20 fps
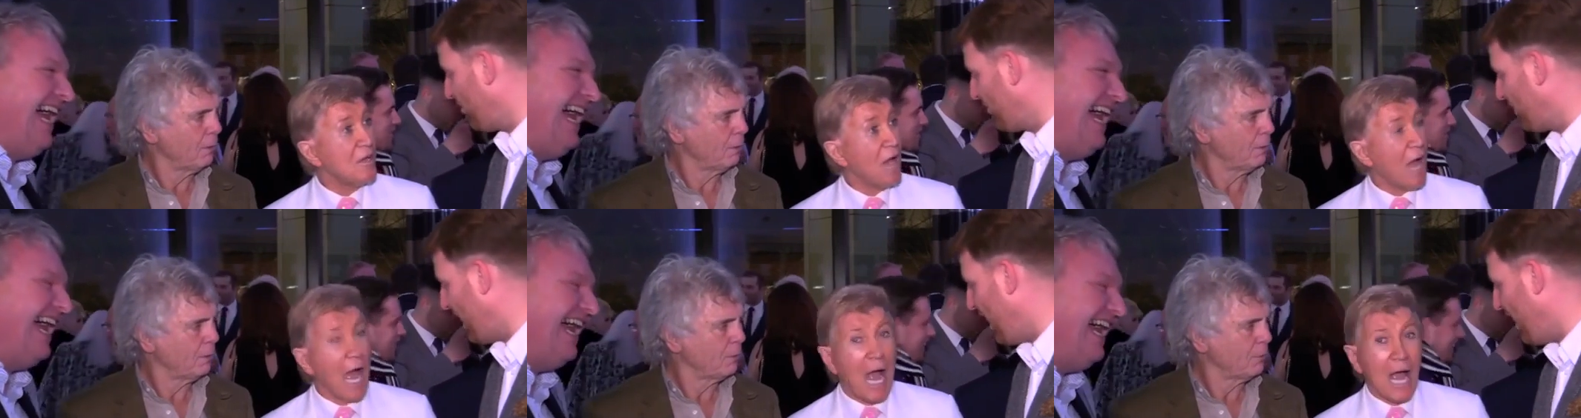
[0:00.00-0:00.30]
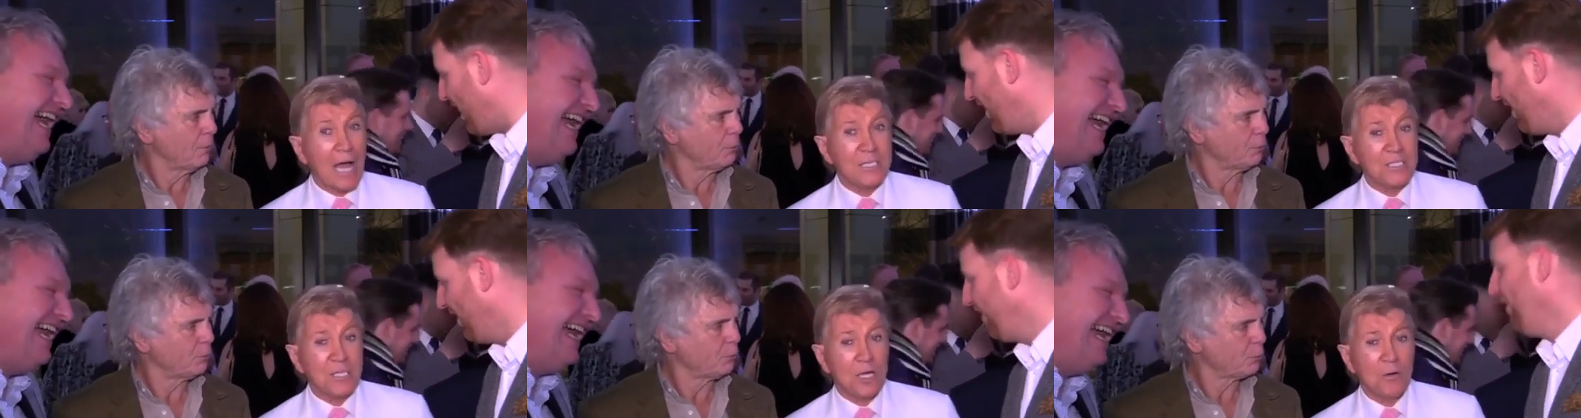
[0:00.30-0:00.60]
Speaker 1: okay.
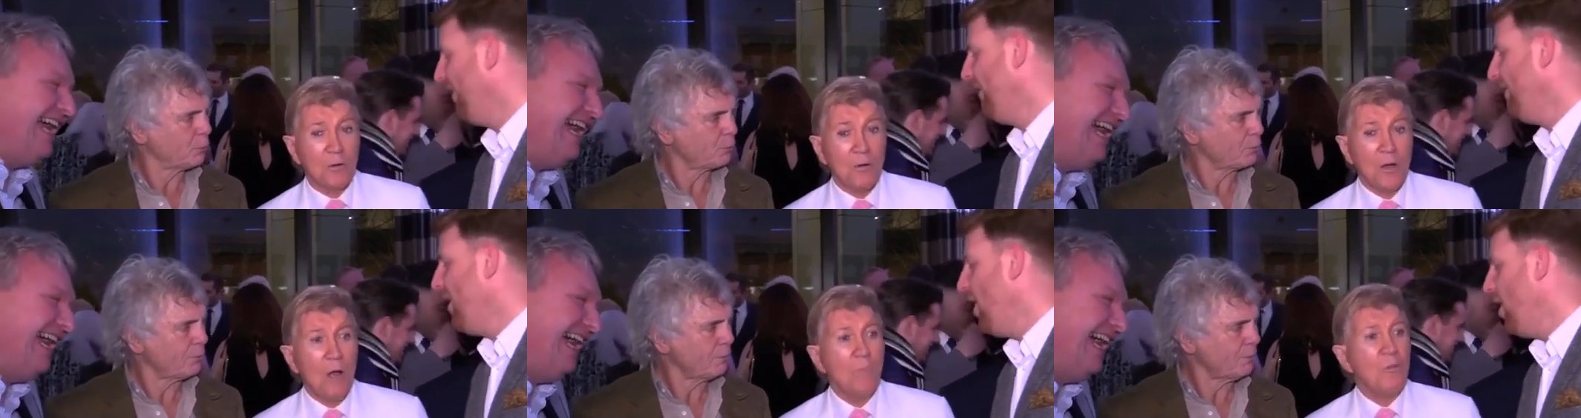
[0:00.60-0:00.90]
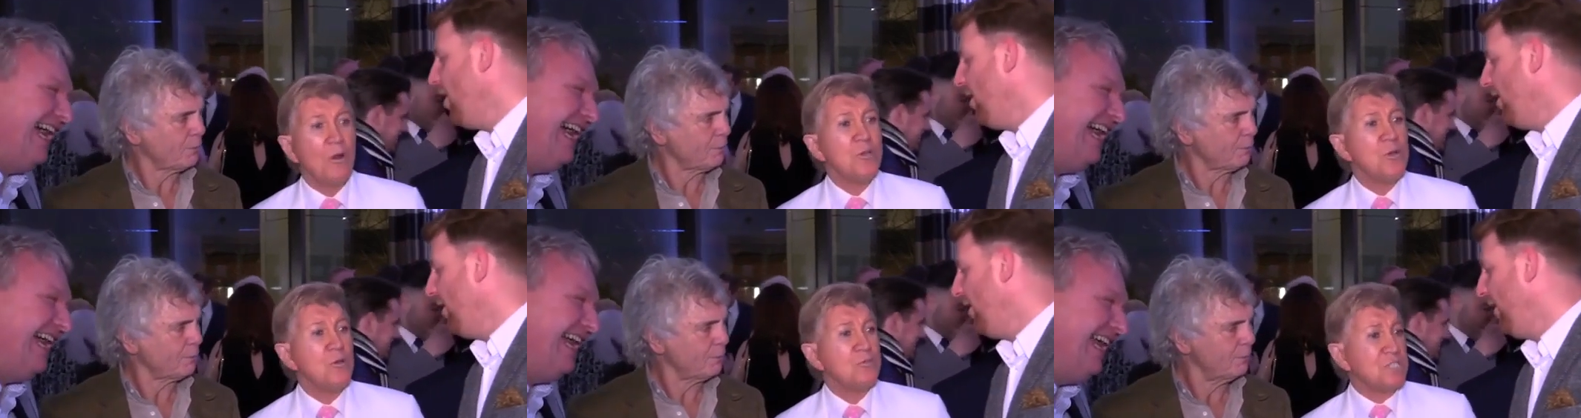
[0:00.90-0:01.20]
I do. Well,
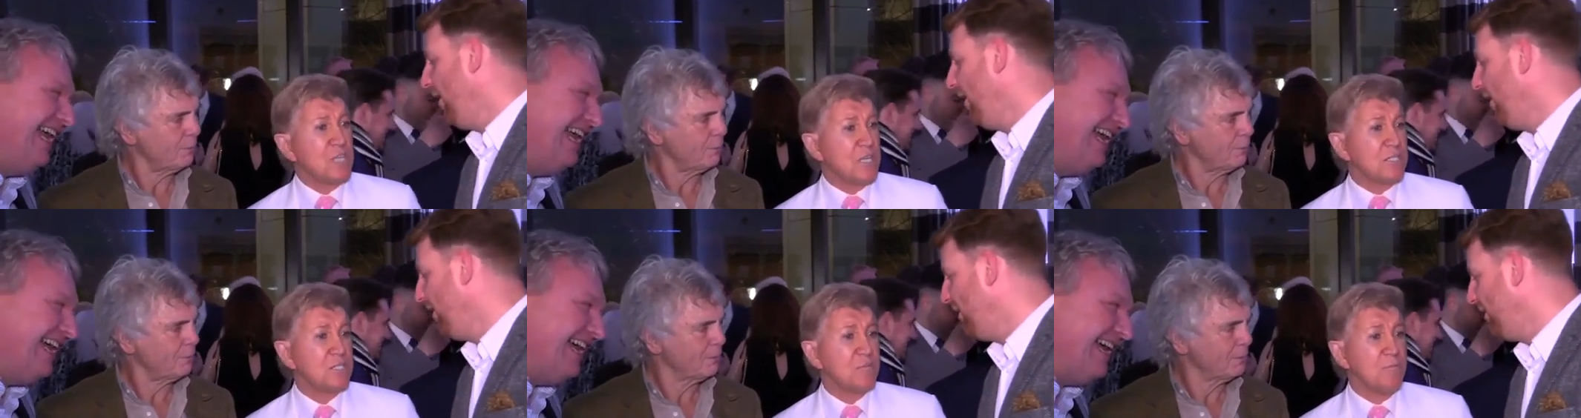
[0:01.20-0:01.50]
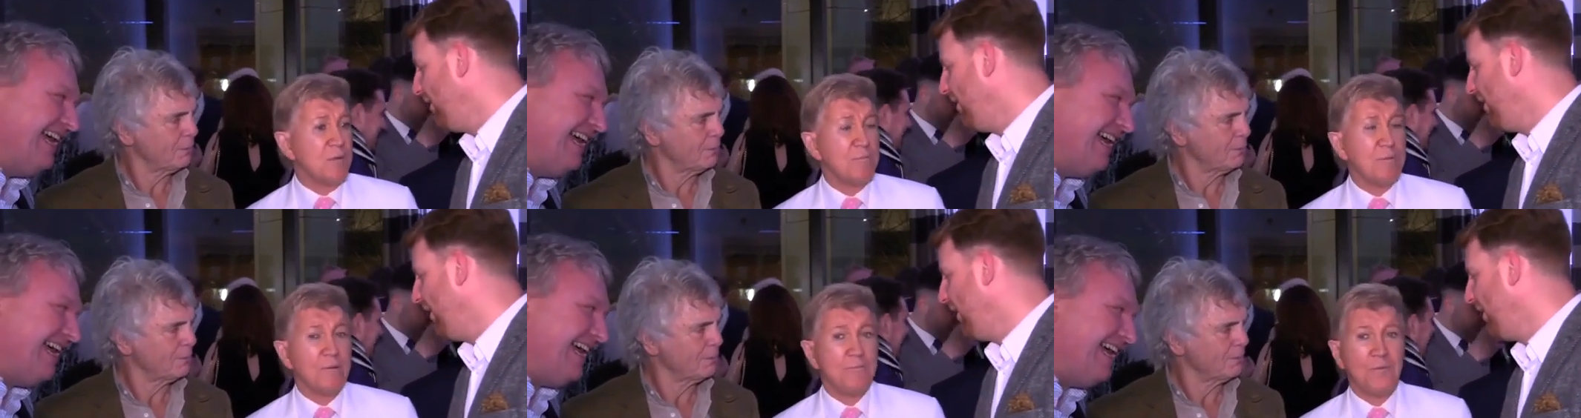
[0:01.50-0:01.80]
you said to me
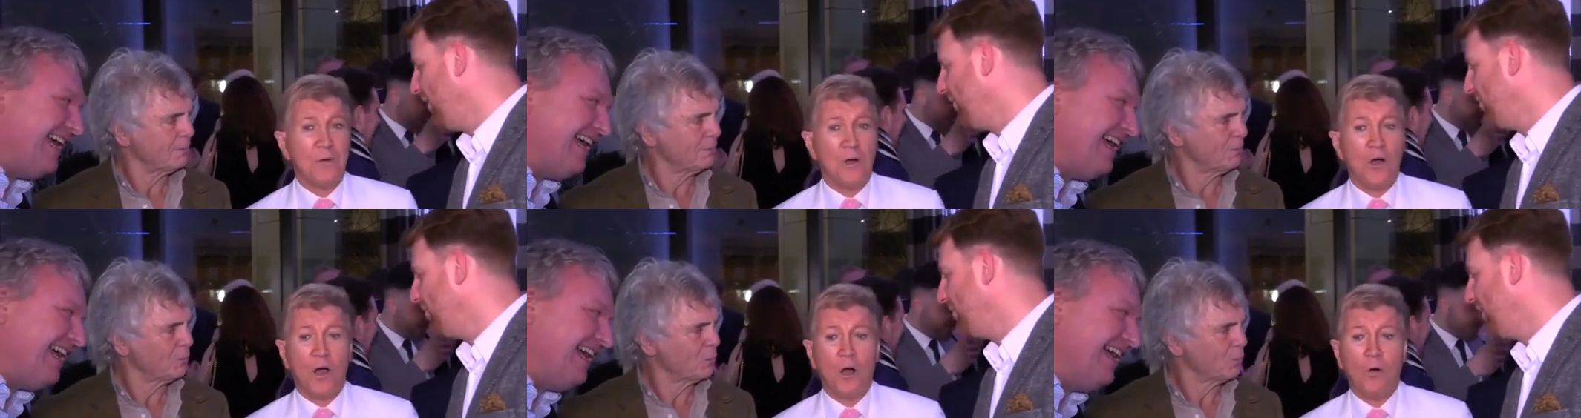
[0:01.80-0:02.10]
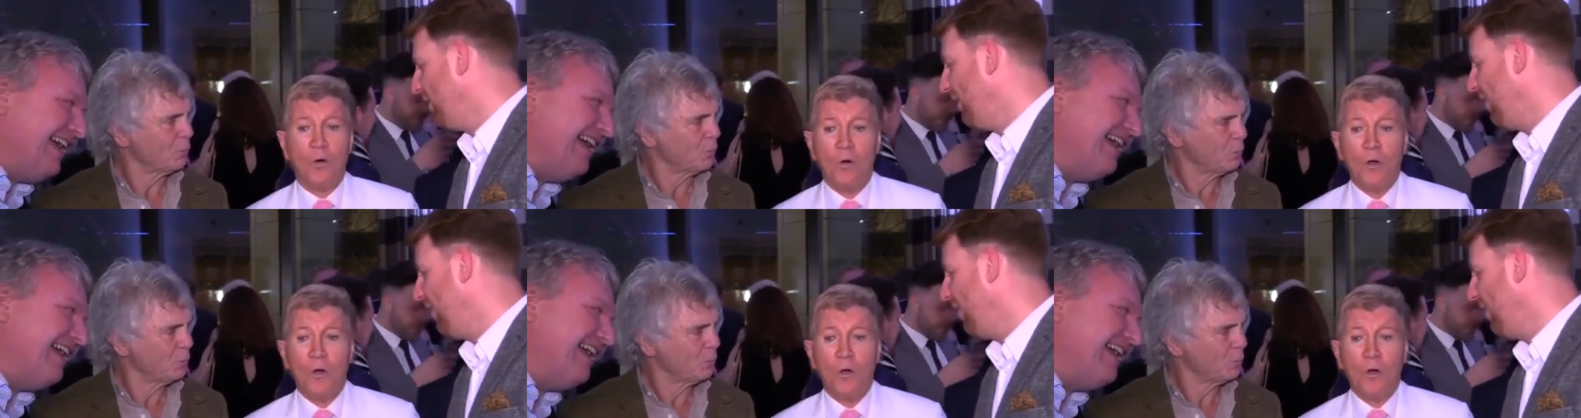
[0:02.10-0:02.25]
before,